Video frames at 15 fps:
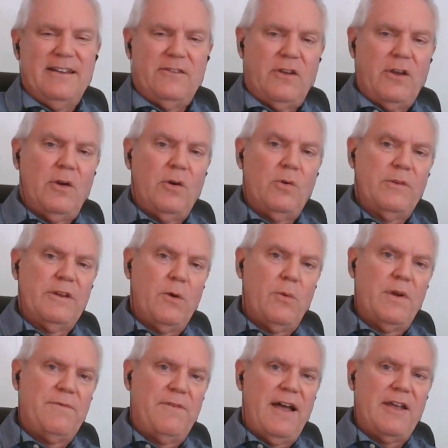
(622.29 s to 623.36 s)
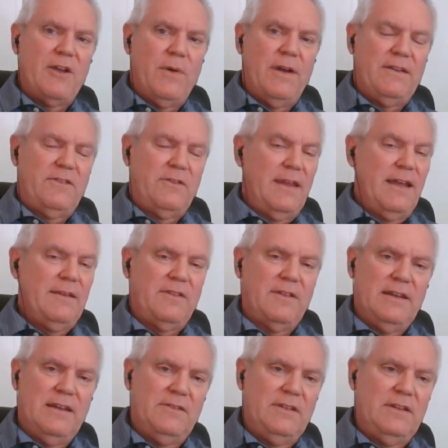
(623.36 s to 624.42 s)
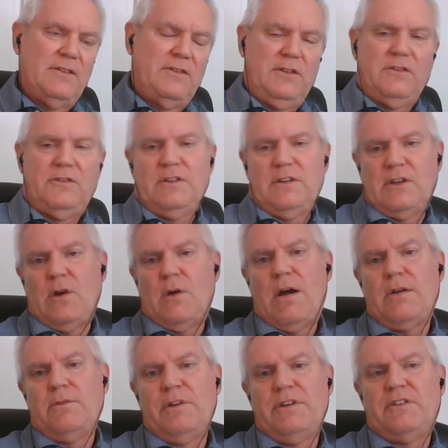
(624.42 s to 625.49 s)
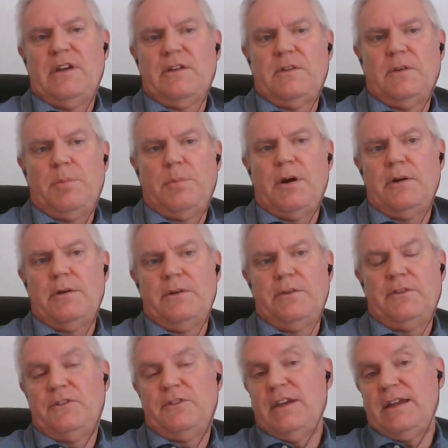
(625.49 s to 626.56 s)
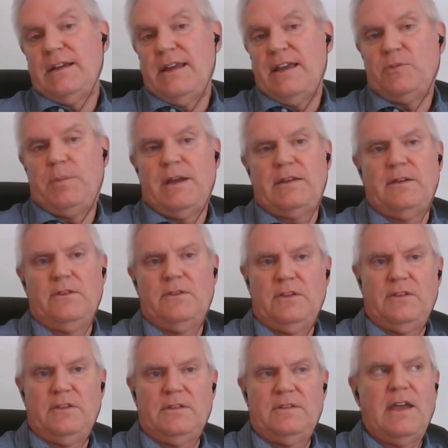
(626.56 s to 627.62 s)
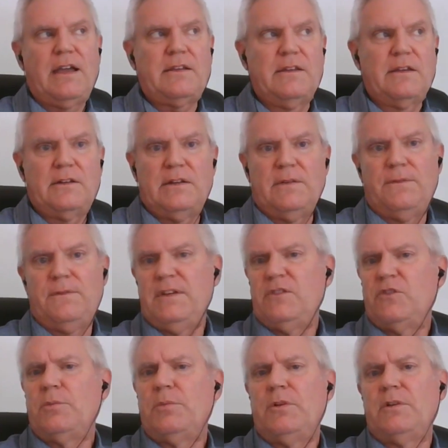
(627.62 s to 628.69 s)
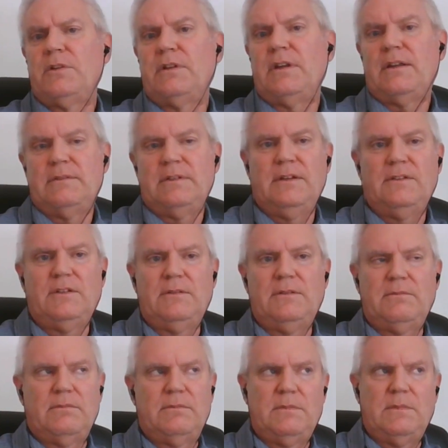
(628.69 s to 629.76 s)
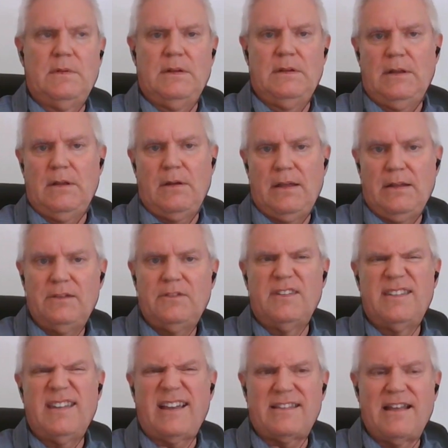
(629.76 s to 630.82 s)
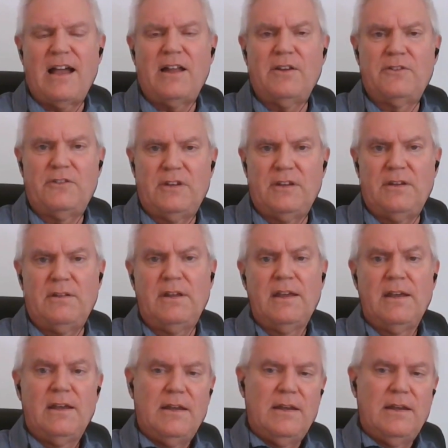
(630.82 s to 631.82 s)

And so, you know, we evaluate, so that's an easy decision to go out and reach out to the partners. The second aspect is it technically feasible, and is it, you know, is the technology